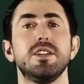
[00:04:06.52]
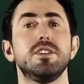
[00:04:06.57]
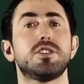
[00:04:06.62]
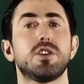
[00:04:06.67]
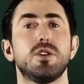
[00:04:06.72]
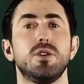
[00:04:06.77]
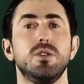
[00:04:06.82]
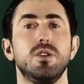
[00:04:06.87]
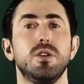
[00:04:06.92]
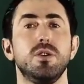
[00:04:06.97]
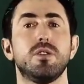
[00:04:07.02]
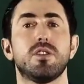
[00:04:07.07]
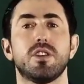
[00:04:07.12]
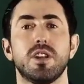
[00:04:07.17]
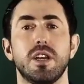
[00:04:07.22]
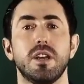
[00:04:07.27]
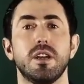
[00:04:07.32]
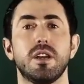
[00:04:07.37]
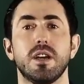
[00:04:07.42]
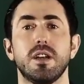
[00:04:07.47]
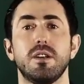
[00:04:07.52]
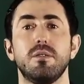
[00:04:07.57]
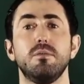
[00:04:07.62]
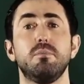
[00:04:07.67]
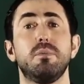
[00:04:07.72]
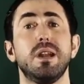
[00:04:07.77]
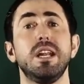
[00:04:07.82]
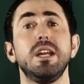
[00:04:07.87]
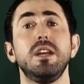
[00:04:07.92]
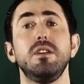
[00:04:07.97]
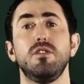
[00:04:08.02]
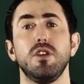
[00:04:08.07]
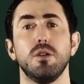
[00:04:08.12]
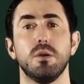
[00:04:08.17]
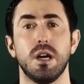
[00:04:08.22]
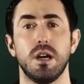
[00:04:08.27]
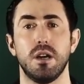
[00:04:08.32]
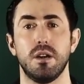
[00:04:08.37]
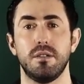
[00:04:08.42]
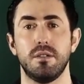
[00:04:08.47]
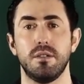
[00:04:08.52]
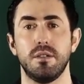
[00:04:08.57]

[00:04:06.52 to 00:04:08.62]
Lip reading: is who you think and believe you are.